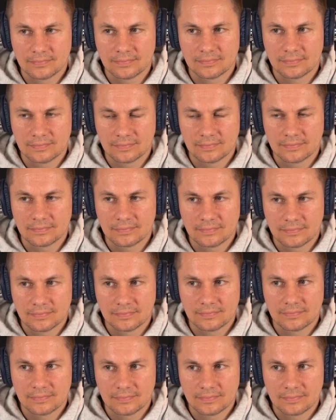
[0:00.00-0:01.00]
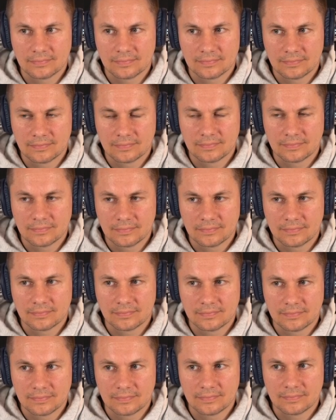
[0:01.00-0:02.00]

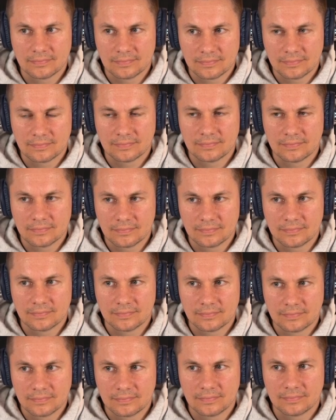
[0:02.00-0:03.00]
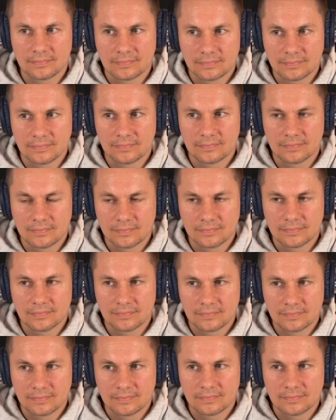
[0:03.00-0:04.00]

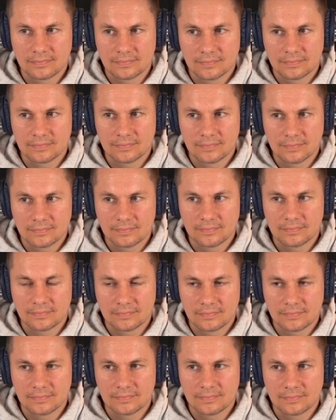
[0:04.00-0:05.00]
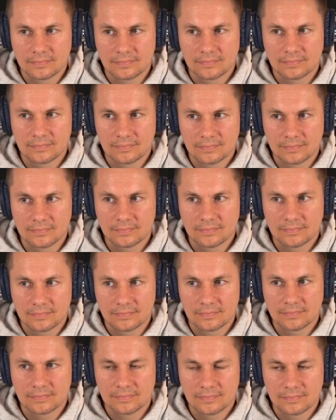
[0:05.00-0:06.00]

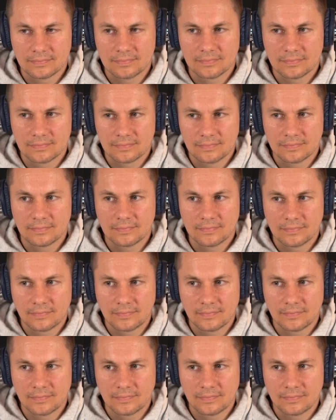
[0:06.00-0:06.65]
[no speech]